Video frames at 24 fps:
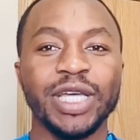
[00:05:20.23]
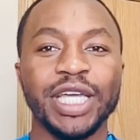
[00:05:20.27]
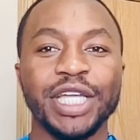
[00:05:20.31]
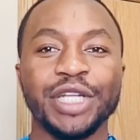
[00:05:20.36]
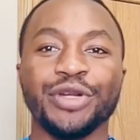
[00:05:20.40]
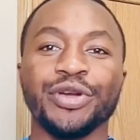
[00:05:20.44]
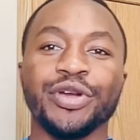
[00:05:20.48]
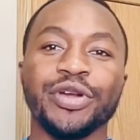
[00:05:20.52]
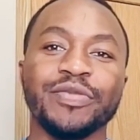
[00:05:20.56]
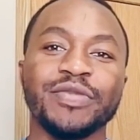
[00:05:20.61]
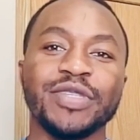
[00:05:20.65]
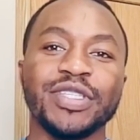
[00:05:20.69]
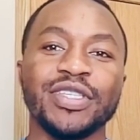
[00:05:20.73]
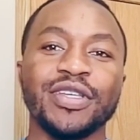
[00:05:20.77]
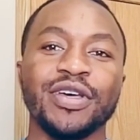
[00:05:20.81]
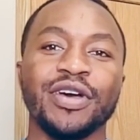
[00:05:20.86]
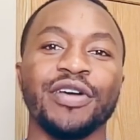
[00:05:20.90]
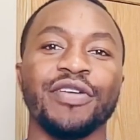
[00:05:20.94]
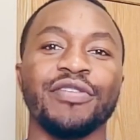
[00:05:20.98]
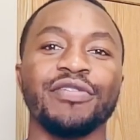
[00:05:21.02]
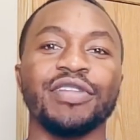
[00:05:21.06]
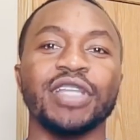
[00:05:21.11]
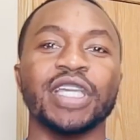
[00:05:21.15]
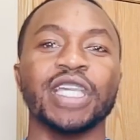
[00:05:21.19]
in terms
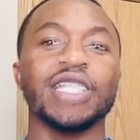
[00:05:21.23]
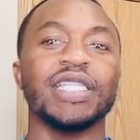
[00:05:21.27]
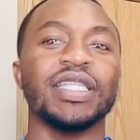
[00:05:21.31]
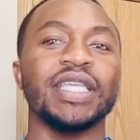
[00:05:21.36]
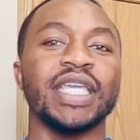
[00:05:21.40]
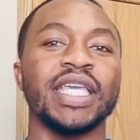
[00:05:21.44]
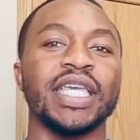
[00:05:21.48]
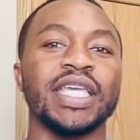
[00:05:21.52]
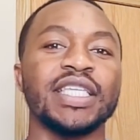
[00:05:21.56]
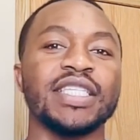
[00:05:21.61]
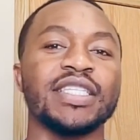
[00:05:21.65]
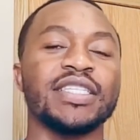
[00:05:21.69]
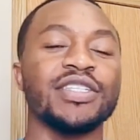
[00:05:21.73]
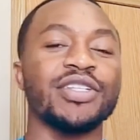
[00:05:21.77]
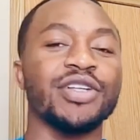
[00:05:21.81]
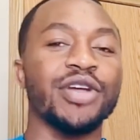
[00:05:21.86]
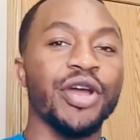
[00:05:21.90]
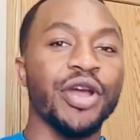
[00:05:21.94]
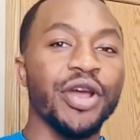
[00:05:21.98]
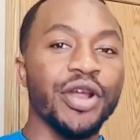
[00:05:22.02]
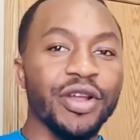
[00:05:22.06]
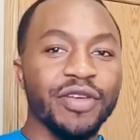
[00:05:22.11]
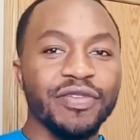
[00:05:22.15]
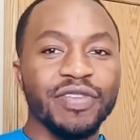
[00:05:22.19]
of like the
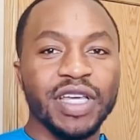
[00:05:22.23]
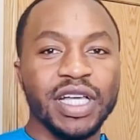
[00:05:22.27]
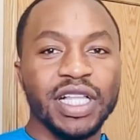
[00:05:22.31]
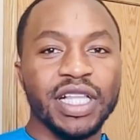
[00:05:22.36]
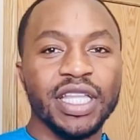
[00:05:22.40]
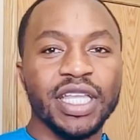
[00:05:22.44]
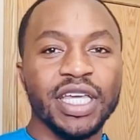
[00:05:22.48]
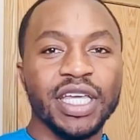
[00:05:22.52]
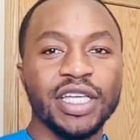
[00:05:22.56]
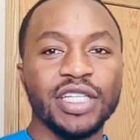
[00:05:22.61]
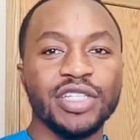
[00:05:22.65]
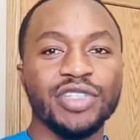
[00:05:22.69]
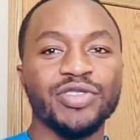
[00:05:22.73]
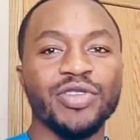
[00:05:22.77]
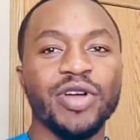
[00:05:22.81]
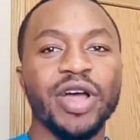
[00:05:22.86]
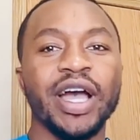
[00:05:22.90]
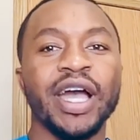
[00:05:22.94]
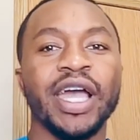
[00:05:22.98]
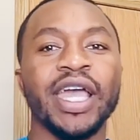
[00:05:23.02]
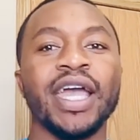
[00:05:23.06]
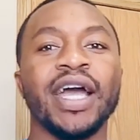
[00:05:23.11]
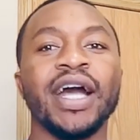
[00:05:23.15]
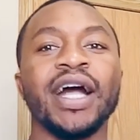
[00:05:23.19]
start of the clinical
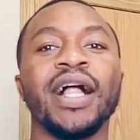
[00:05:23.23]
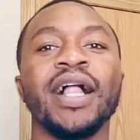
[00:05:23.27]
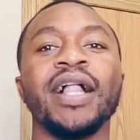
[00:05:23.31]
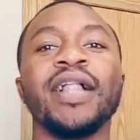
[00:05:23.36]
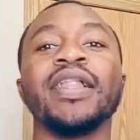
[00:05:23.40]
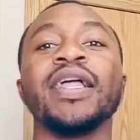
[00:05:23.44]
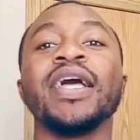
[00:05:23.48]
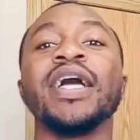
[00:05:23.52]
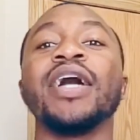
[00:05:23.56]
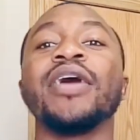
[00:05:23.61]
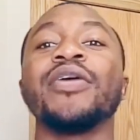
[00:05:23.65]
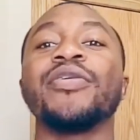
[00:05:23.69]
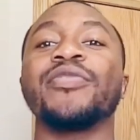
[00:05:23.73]
trial